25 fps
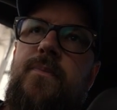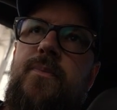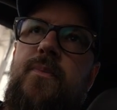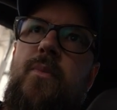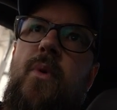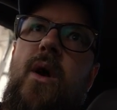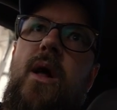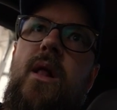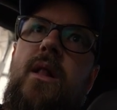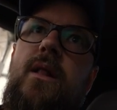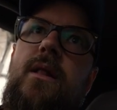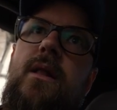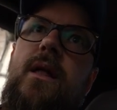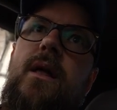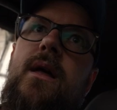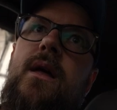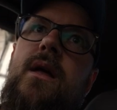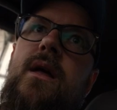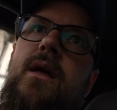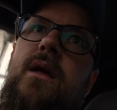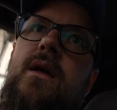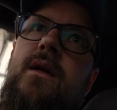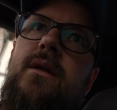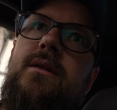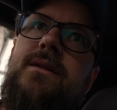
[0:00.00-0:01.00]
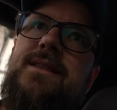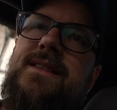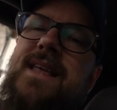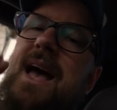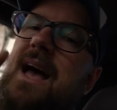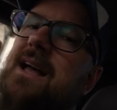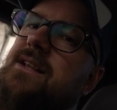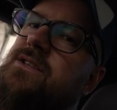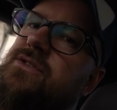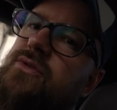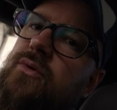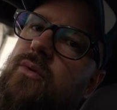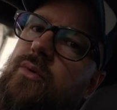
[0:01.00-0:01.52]
Well,
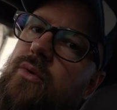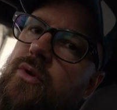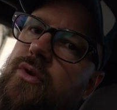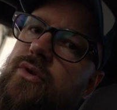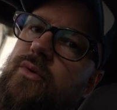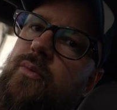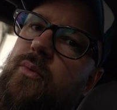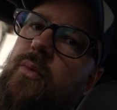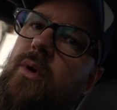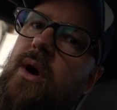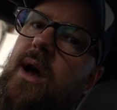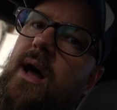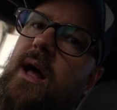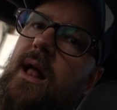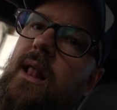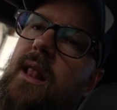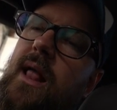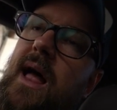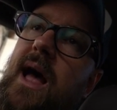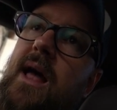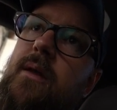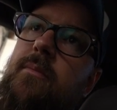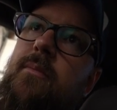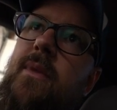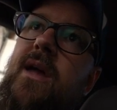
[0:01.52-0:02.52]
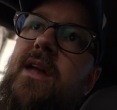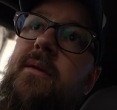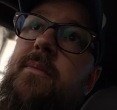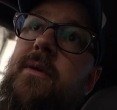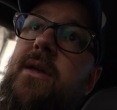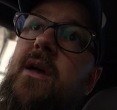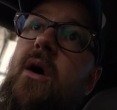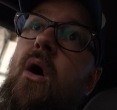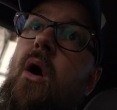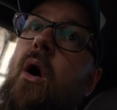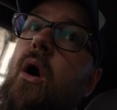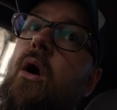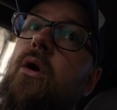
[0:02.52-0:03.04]
that's all good and well, and
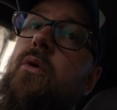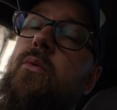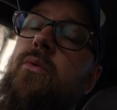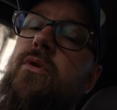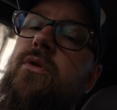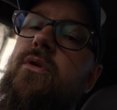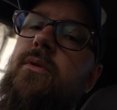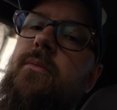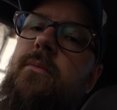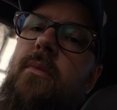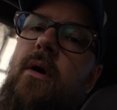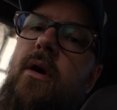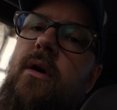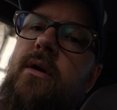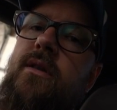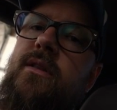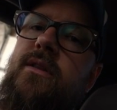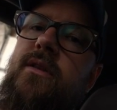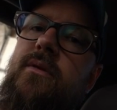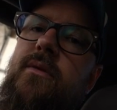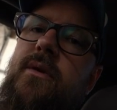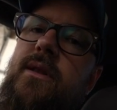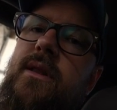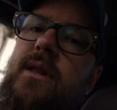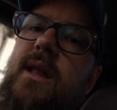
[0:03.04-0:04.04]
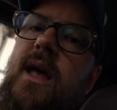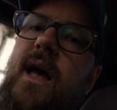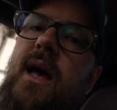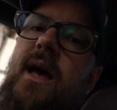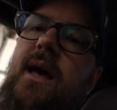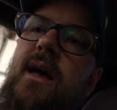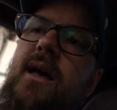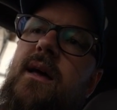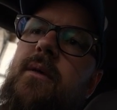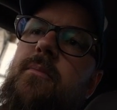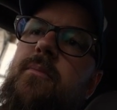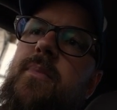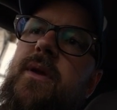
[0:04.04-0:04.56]
maybe I wouldn't mind doing
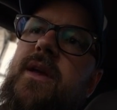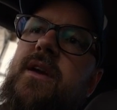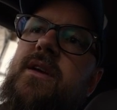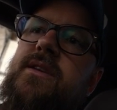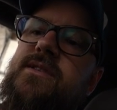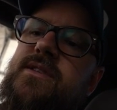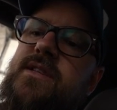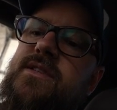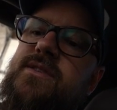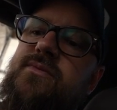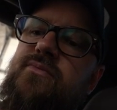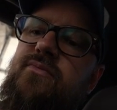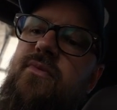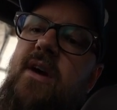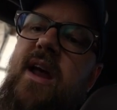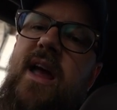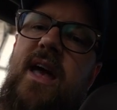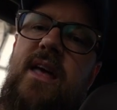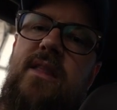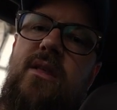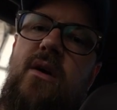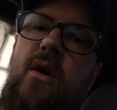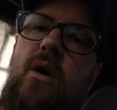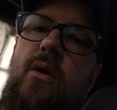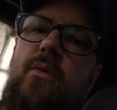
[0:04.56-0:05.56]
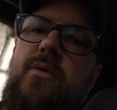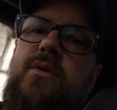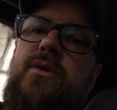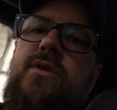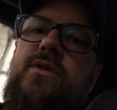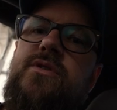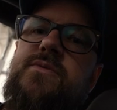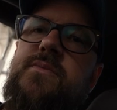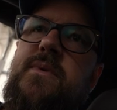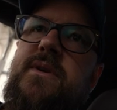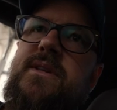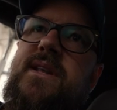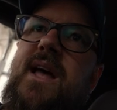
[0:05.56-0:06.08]
that because it's rare that I would
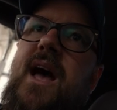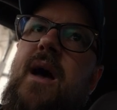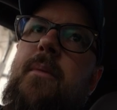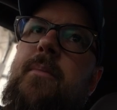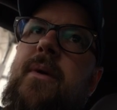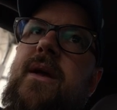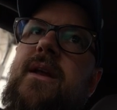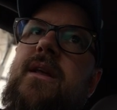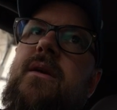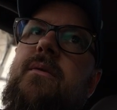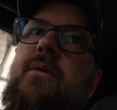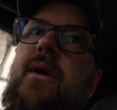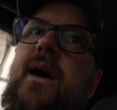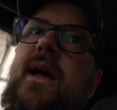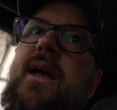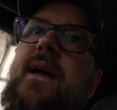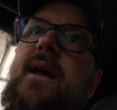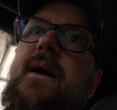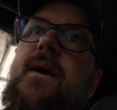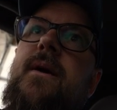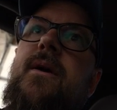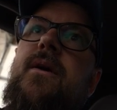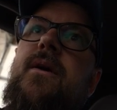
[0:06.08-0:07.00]
use my DAP anyway.